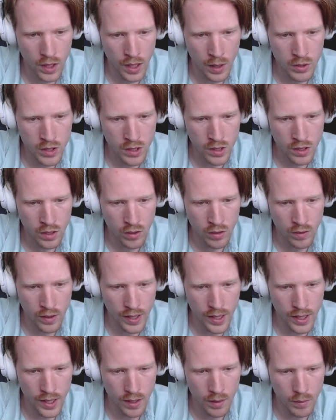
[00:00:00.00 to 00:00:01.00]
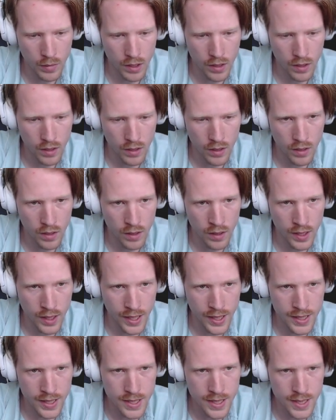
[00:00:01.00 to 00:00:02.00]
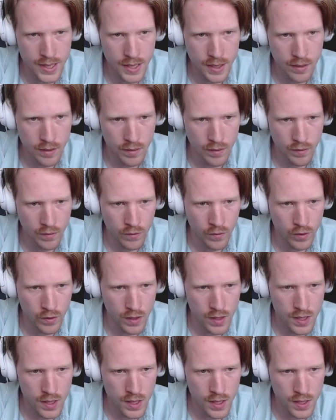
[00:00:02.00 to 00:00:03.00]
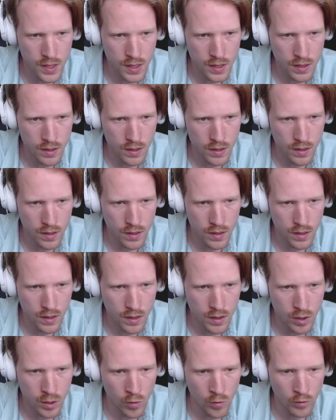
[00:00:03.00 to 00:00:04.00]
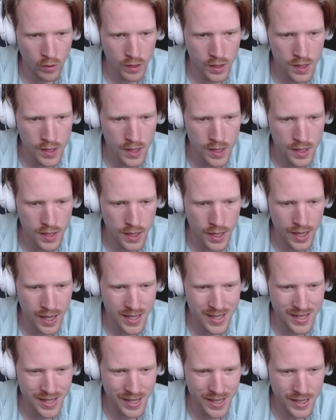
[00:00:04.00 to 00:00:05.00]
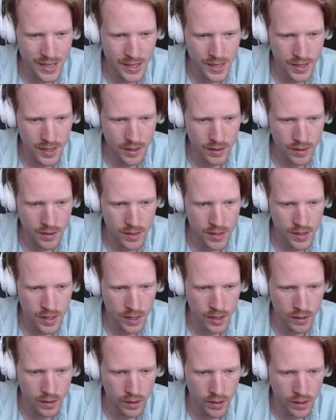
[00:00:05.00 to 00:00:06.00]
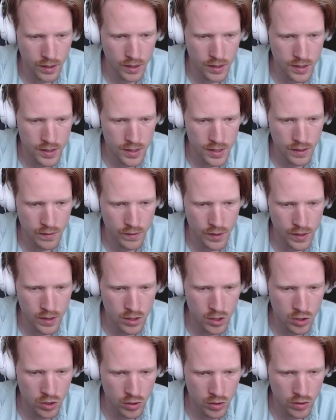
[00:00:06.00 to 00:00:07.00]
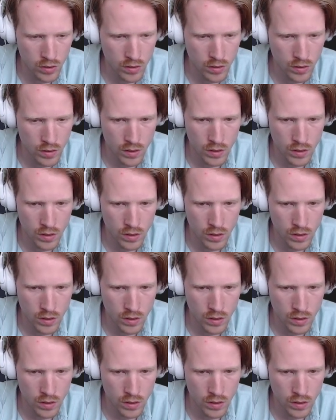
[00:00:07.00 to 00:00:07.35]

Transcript: I'm just gonna grab the ID for the season. Hopefully season has an ID. Let's take a look and see if that's true.